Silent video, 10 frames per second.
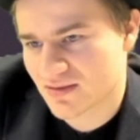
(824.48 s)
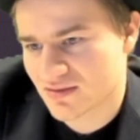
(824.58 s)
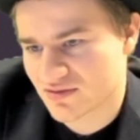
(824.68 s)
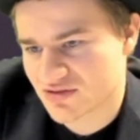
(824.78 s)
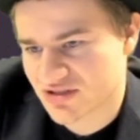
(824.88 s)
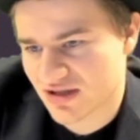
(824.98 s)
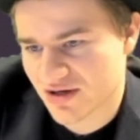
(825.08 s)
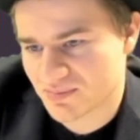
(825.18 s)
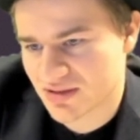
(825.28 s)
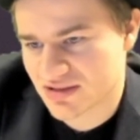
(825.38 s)
There's a lot
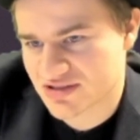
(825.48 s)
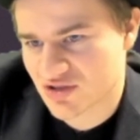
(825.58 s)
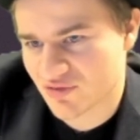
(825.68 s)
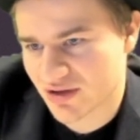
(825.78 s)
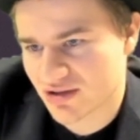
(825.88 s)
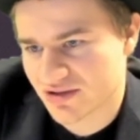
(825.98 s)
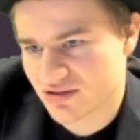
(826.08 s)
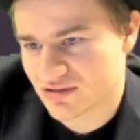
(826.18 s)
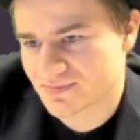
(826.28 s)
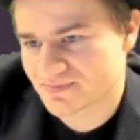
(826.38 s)
of pins going on
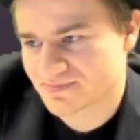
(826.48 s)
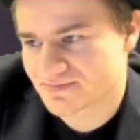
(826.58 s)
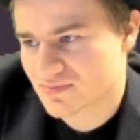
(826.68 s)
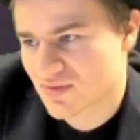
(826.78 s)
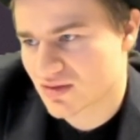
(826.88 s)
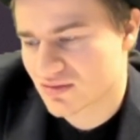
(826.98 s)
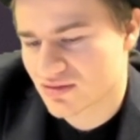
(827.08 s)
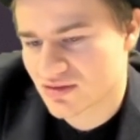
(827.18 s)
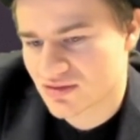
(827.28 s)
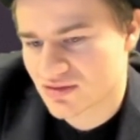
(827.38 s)
here.
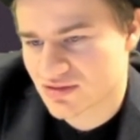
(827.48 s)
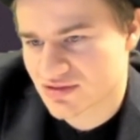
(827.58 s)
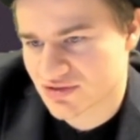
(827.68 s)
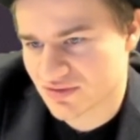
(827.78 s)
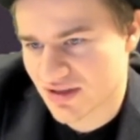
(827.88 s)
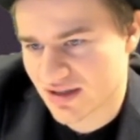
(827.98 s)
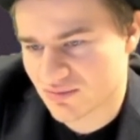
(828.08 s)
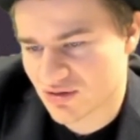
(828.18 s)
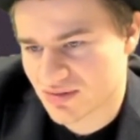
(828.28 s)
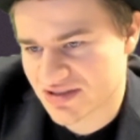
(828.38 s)
So
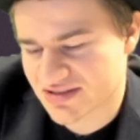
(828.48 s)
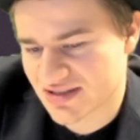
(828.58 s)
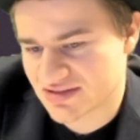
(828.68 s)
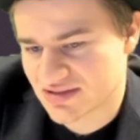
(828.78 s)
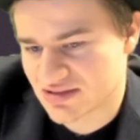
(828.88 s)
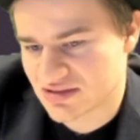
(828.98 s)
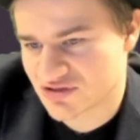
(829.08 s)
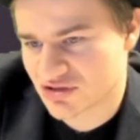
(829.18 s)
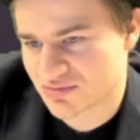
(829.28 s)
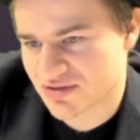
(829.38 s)
Nakamura plays knight
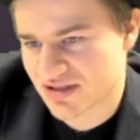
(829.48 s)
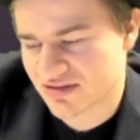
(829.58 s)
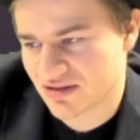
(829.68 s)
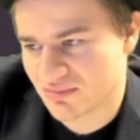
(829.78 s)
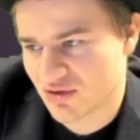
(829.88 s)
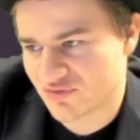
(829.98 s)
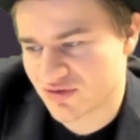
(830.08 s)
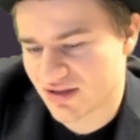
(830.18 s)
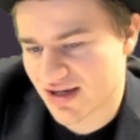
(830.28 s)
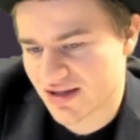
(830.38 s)
de2, protecting both
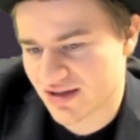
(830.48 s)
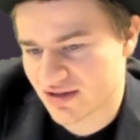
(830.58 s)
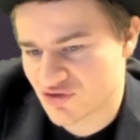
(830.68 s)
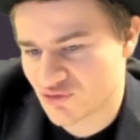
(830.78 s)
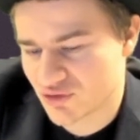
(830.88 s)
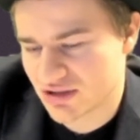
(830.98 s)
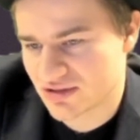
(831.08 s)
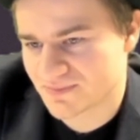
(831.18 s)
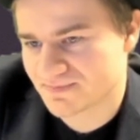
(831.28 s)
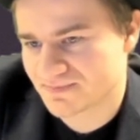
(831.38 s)
the knight and queen.
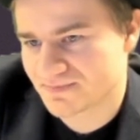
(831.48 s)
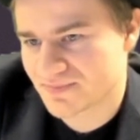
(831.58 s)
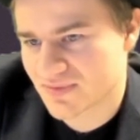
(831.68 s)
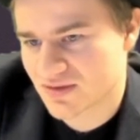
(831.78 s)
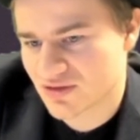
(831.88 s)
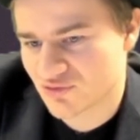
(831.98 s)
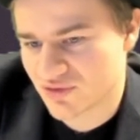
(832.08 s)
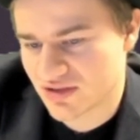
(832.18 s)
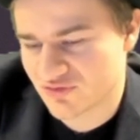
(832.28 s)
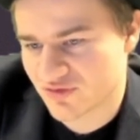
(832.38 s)

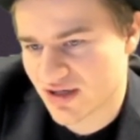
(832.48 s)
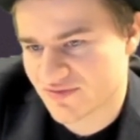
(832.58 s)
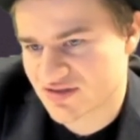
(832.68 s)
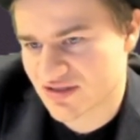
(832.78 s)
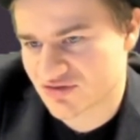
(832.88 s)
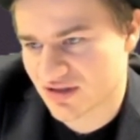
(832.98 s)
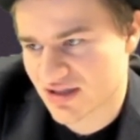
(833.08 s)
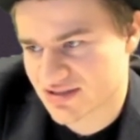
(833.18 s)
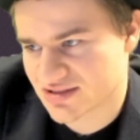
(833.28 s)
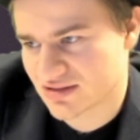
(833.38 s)
Queen e5,
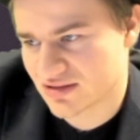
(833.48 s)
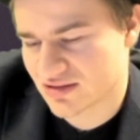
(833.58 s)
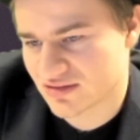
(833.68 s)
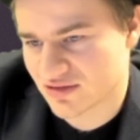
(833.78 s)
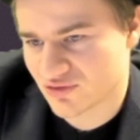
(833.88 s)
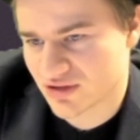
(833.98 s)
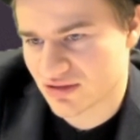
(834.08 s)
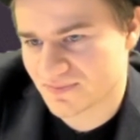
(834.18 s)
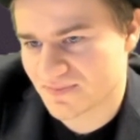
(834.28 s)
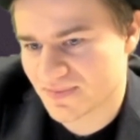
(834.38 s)
centralizing the queen.